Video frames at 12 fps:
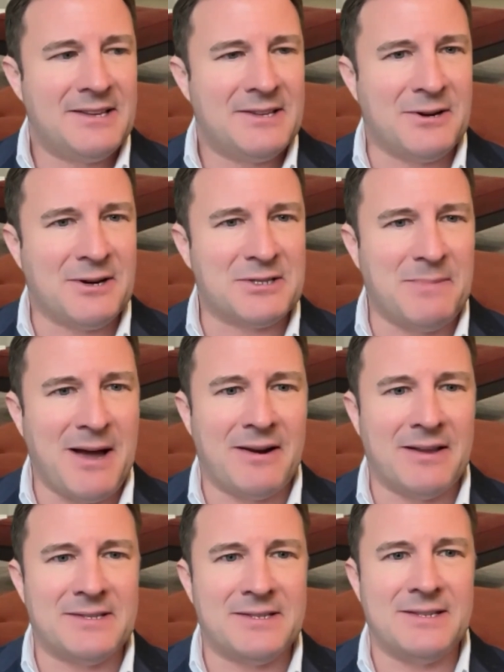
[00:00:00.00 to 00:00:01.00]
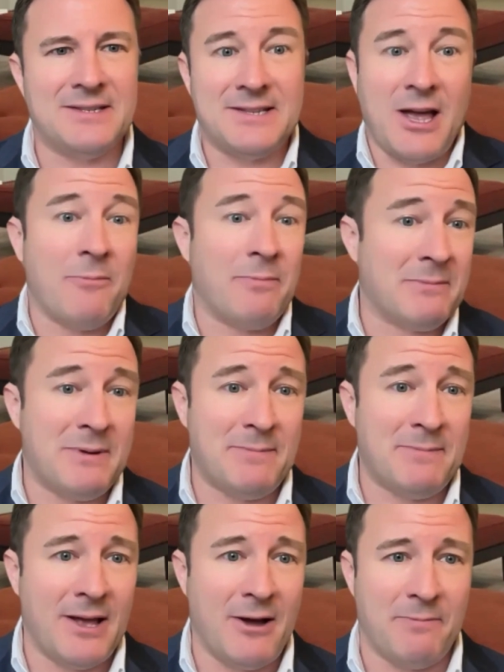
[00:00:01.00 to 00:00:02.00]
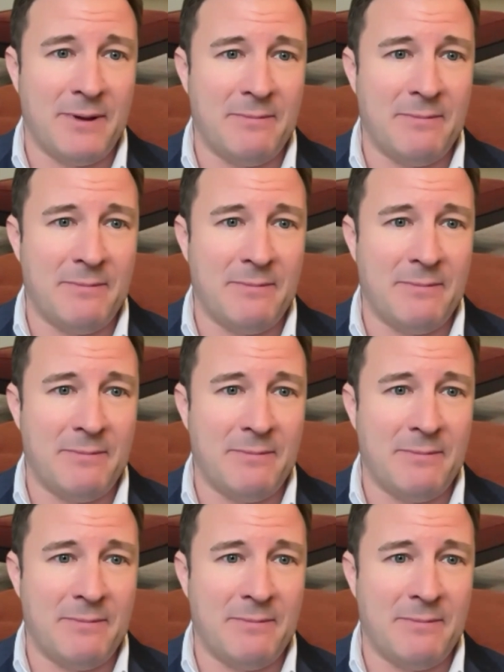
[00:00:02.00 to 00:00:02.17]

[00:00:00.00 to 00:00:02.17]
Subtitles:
talks about, is helping people help